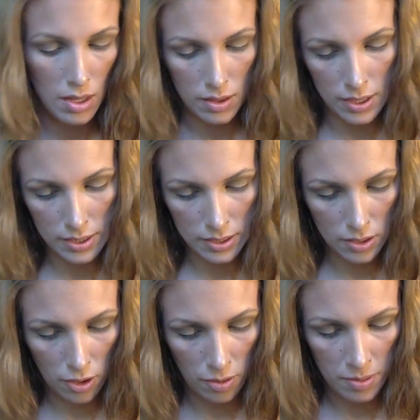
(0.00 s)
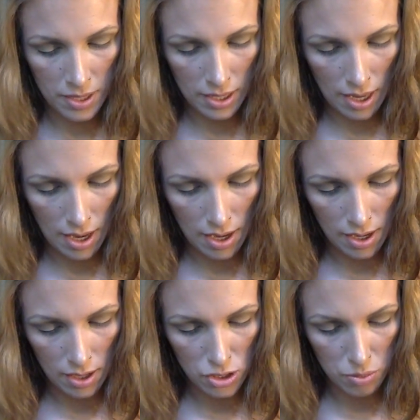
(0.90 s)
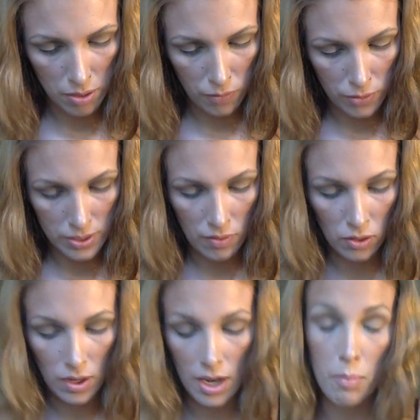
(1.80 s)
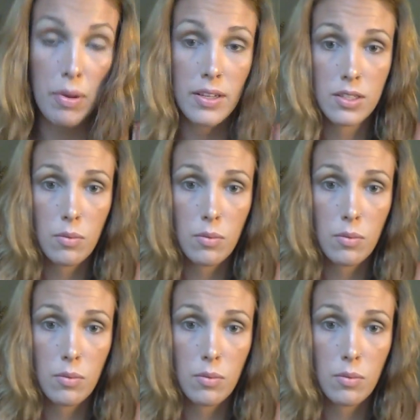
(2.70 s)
This is the Urban Decay 24/7 Glide On Pencil,